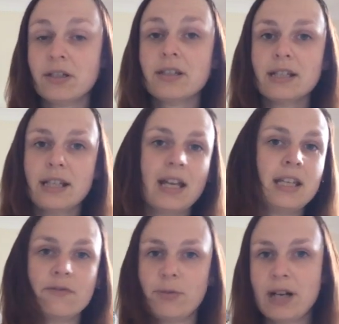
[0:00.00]
just in
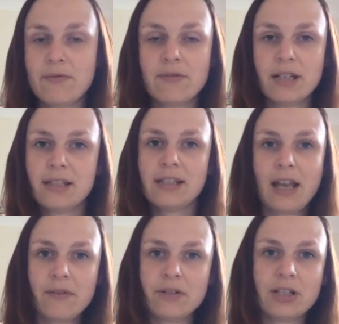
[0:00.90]
case for whatever reason they
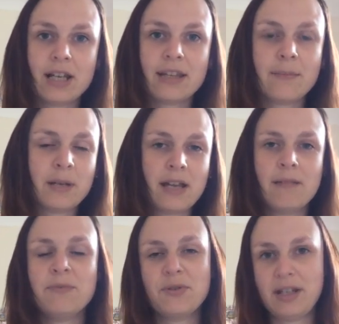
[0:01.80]
haven't checked their
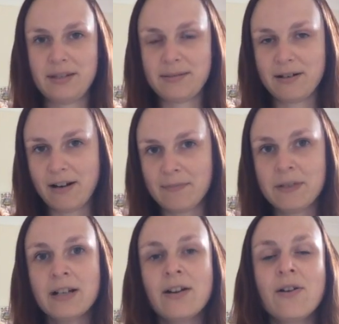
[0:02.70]
PMs or Instagram
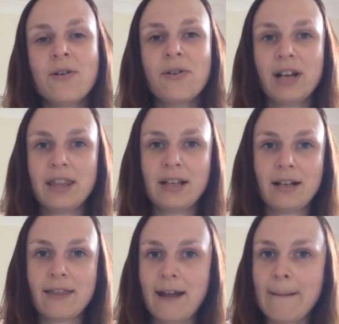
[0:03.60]
or anything
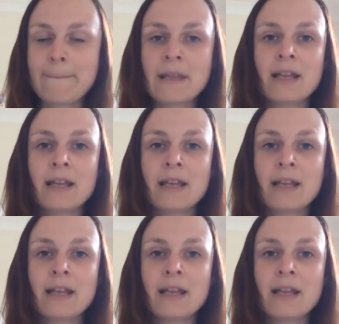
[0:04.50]
like that.